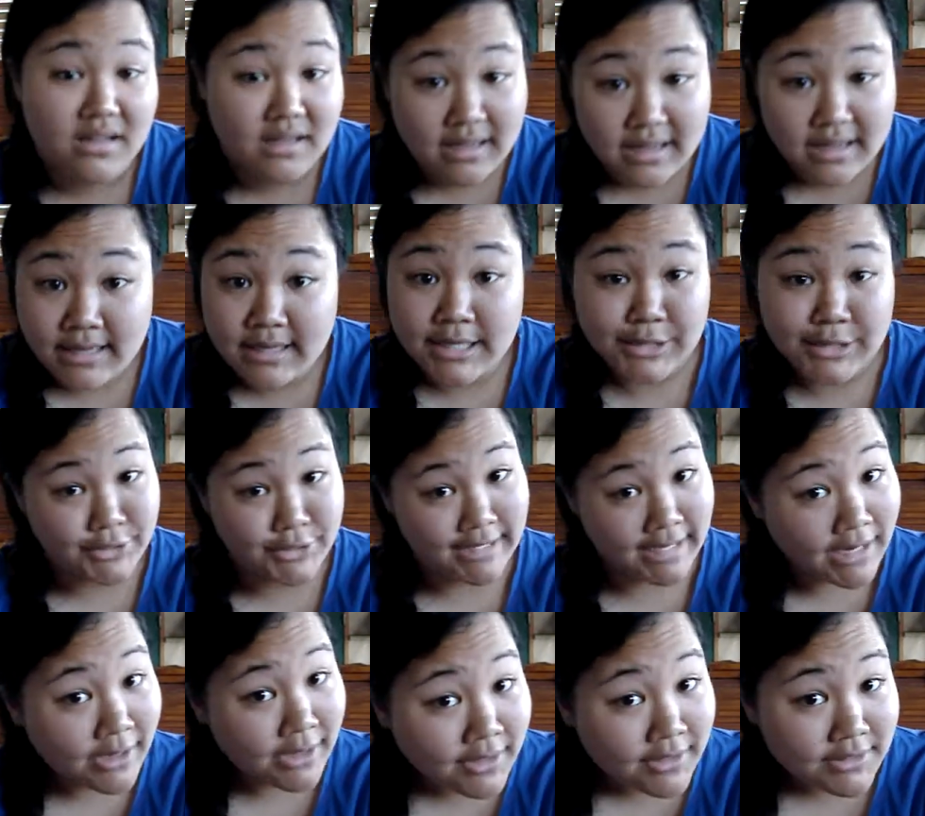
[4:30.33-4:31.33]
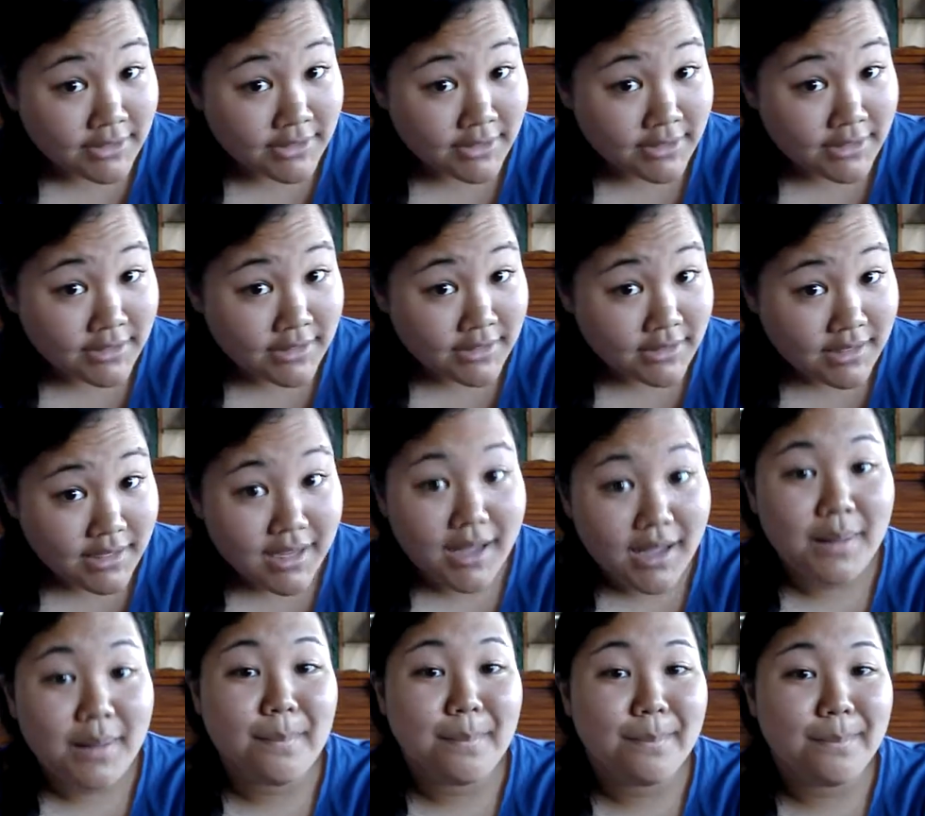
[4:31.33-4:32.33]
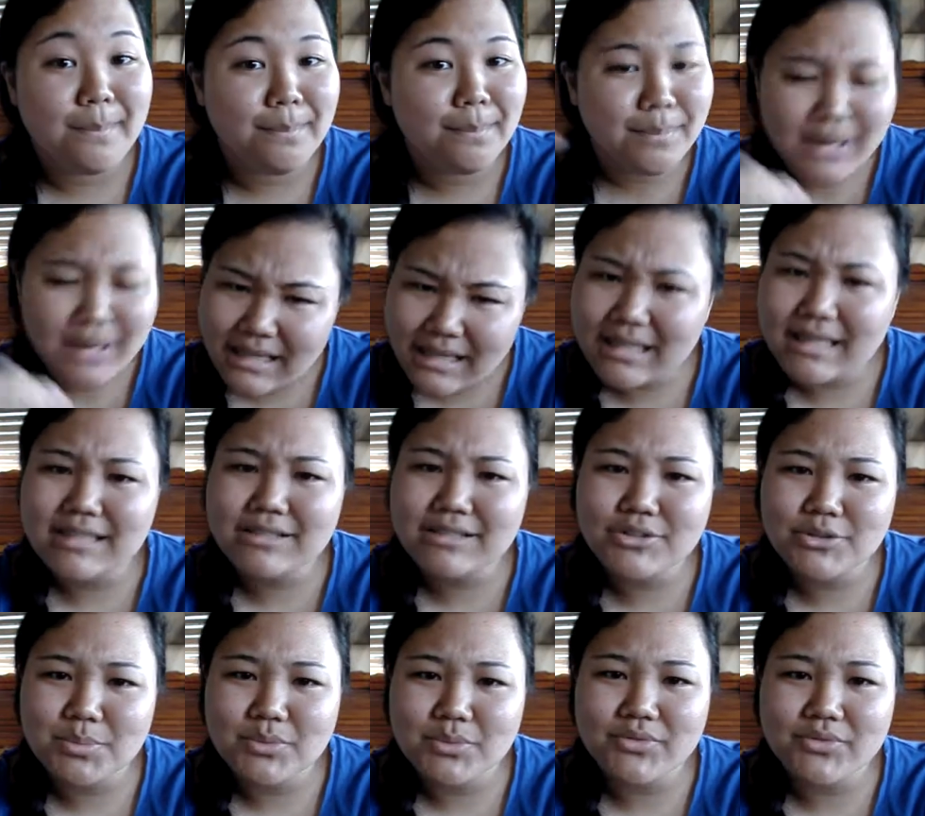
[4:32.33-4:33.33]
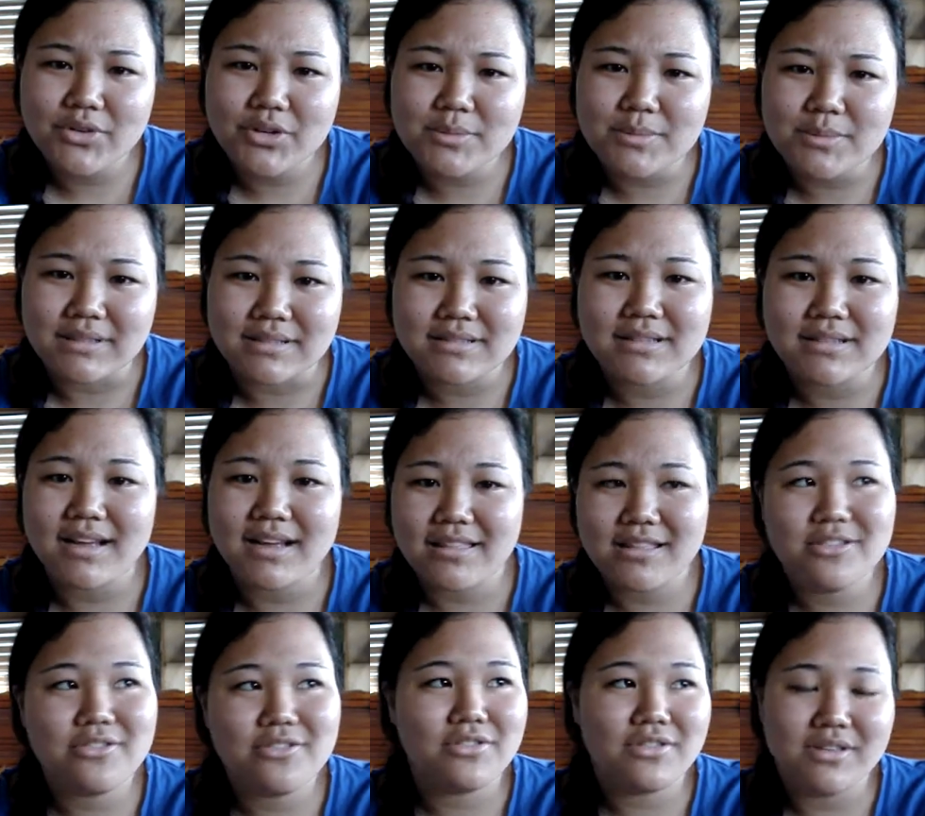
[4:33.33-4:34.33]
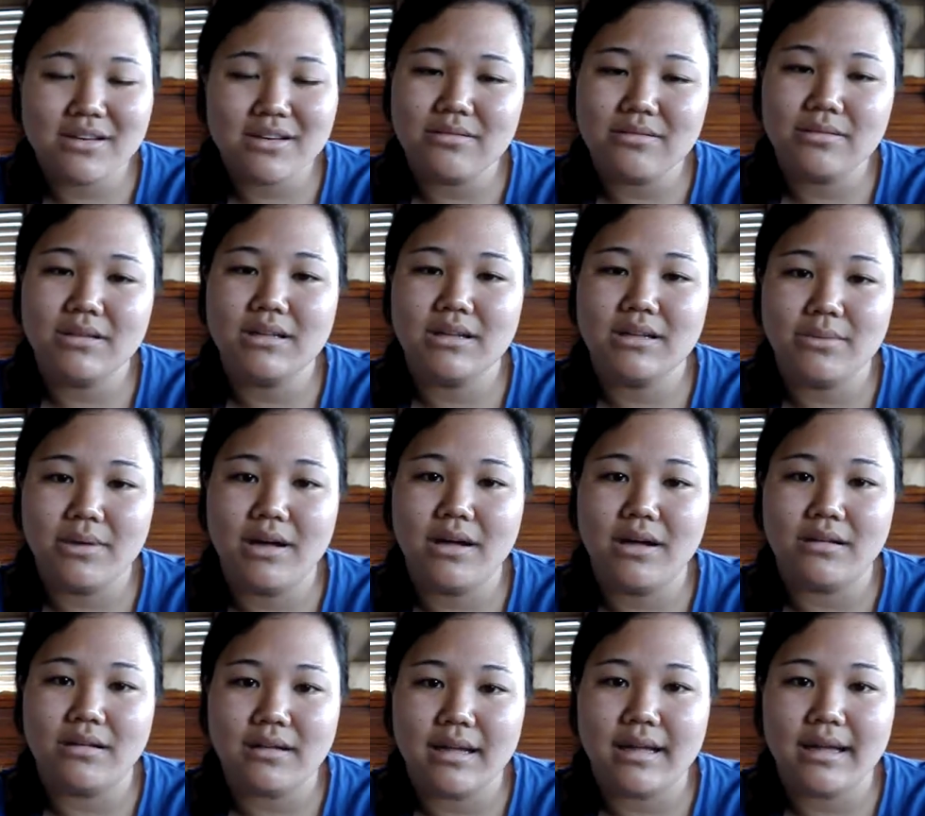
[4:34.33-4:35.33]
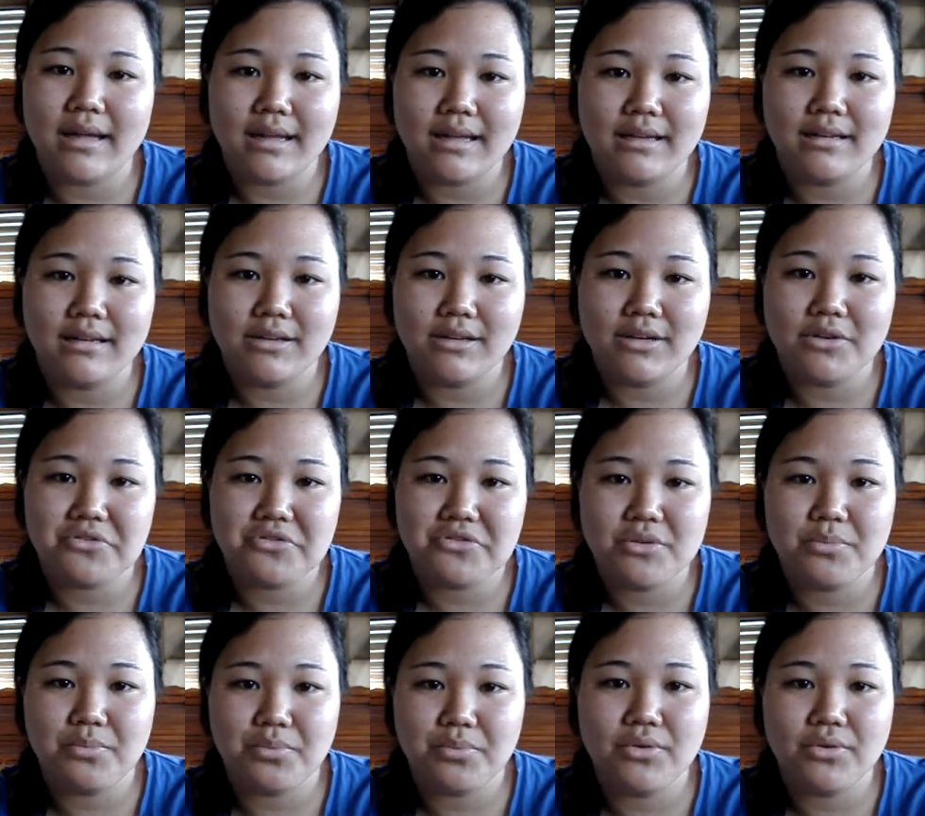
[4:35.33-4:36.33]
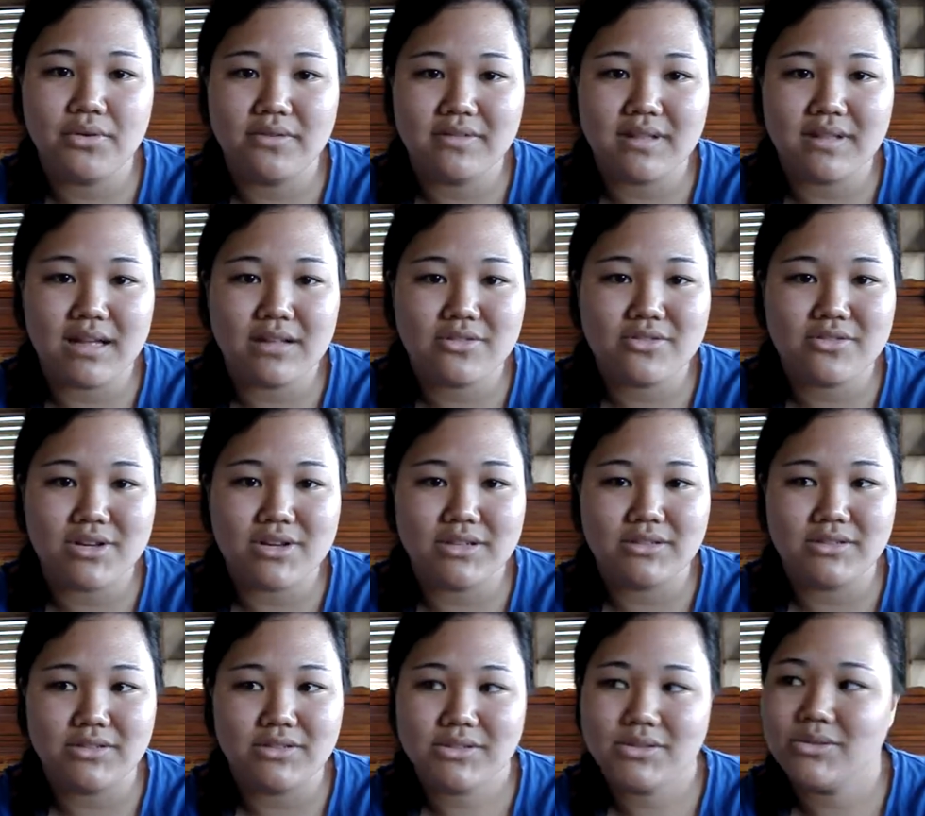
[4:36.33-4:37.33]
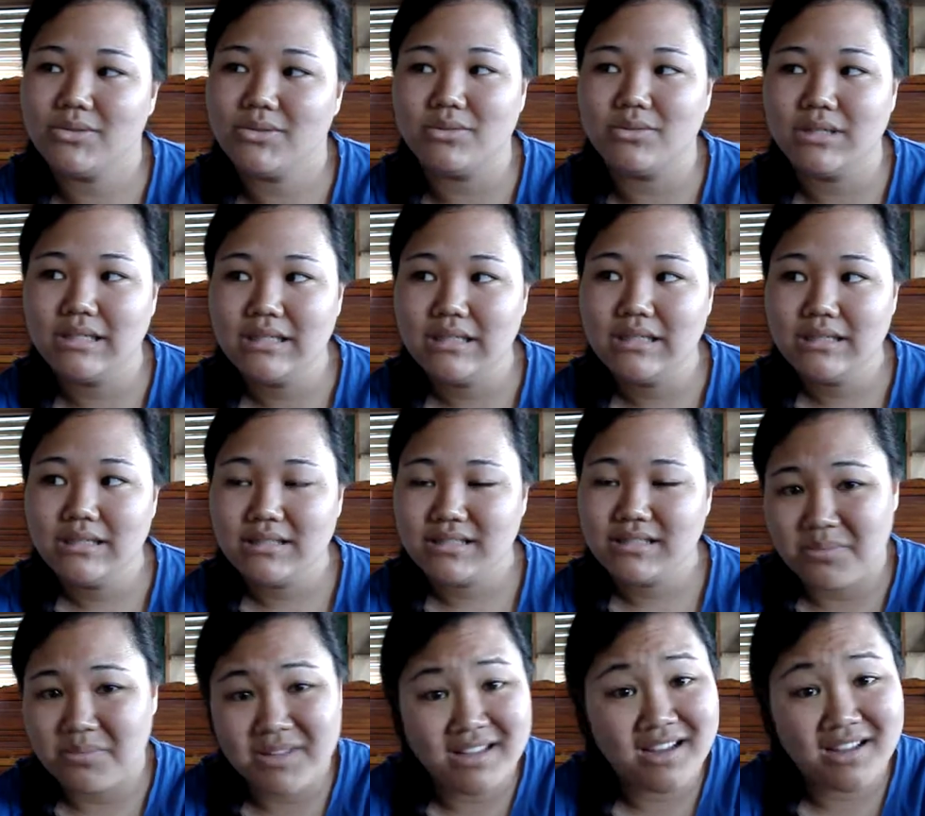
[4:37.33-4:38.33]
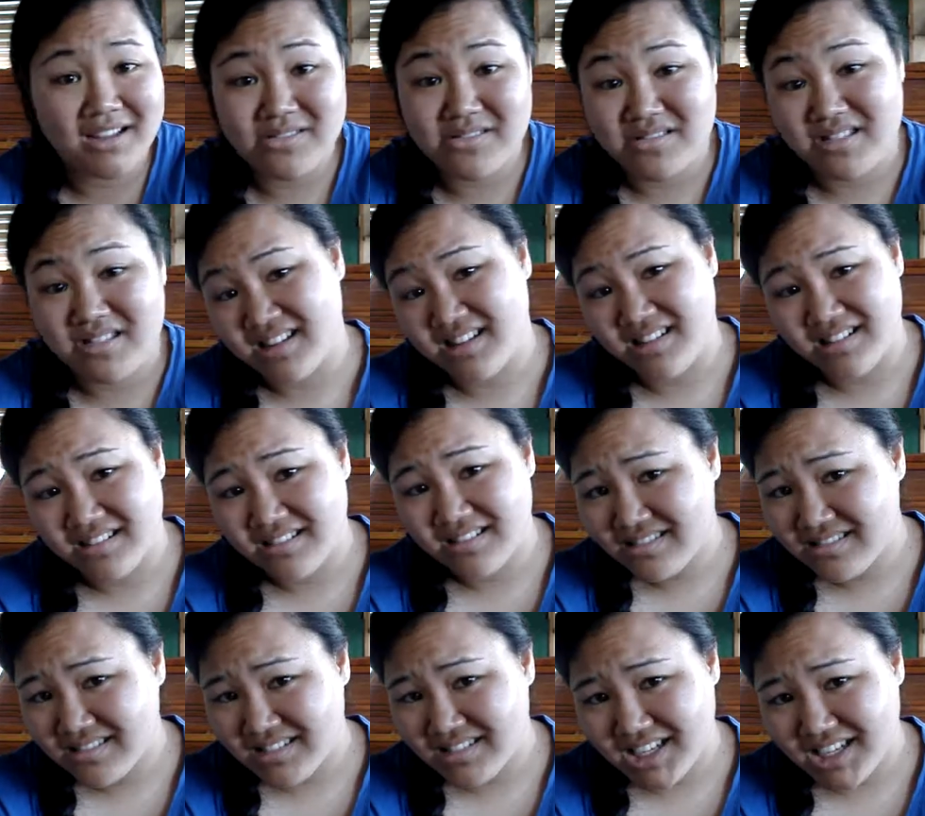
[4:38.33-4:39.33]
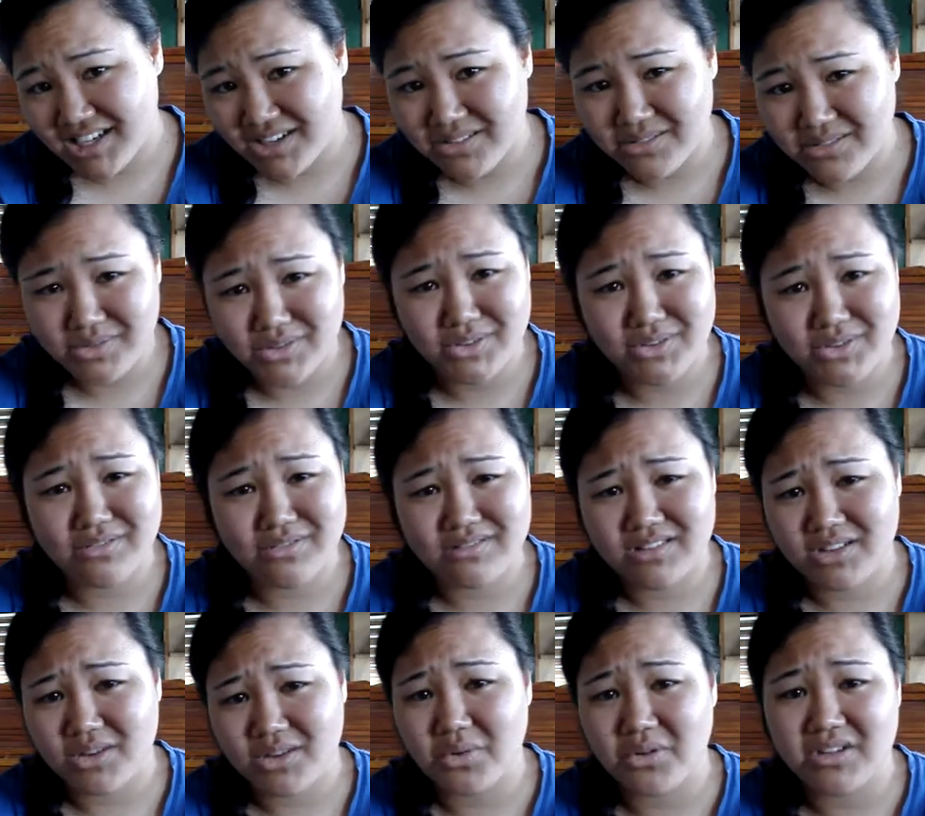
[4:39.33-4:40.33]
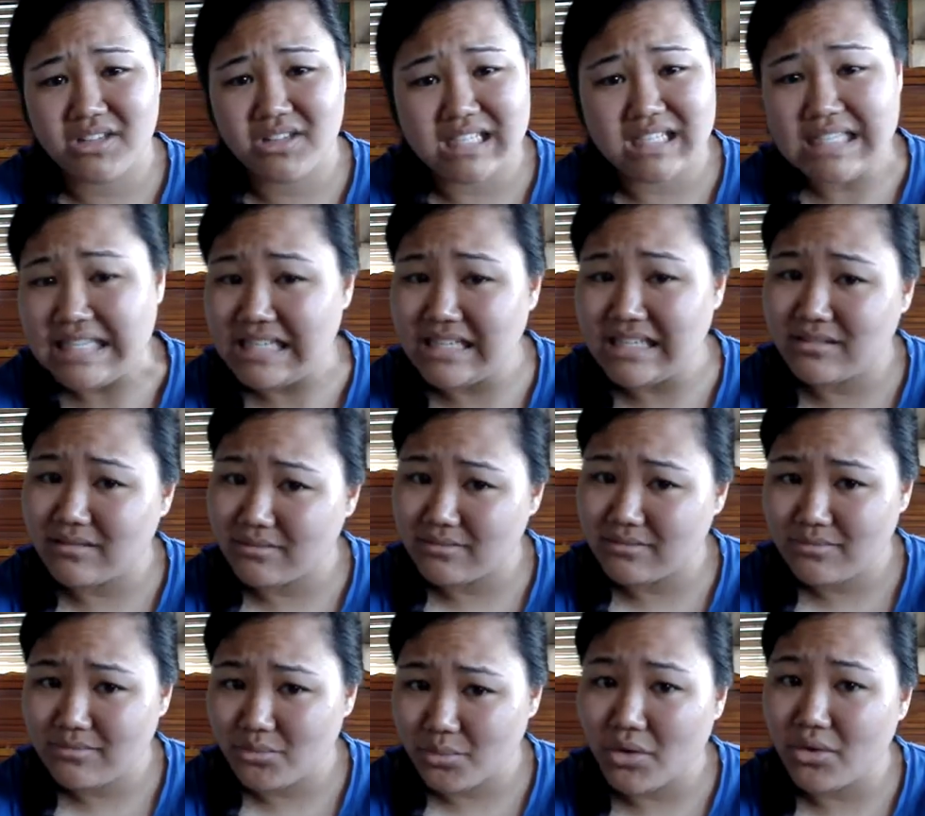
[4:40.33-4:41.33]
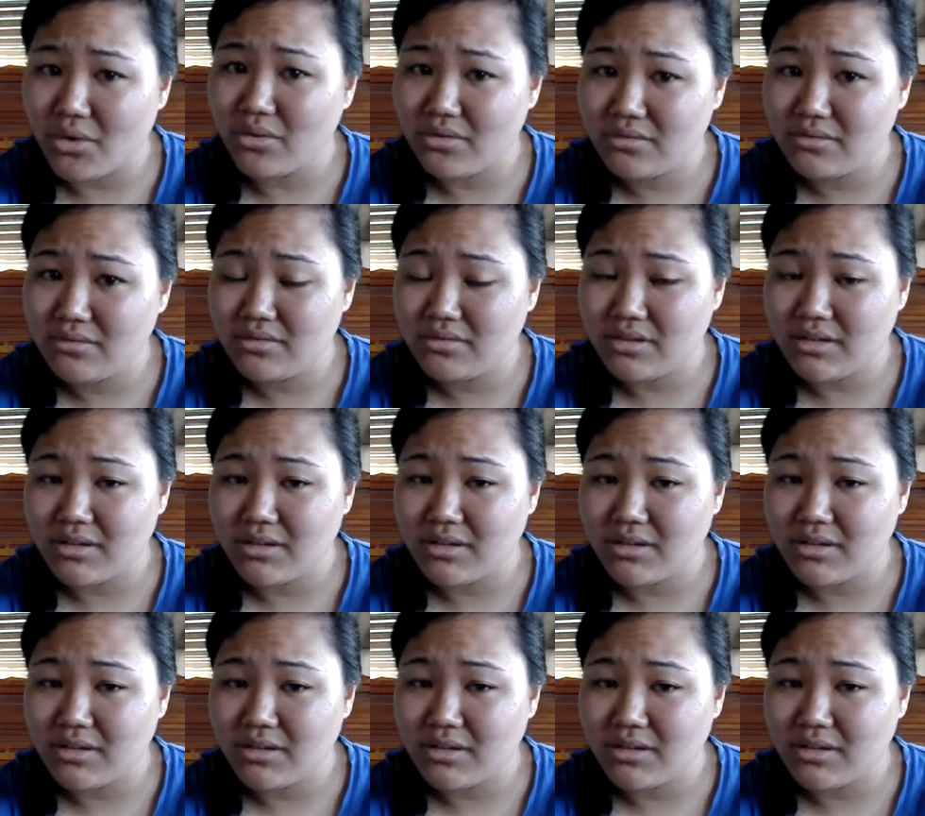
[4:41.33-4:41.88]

I hated her character, but I liked her performance. I think she did really well, and, you know, she proved that she can do something other than, you know, the quirky teen role.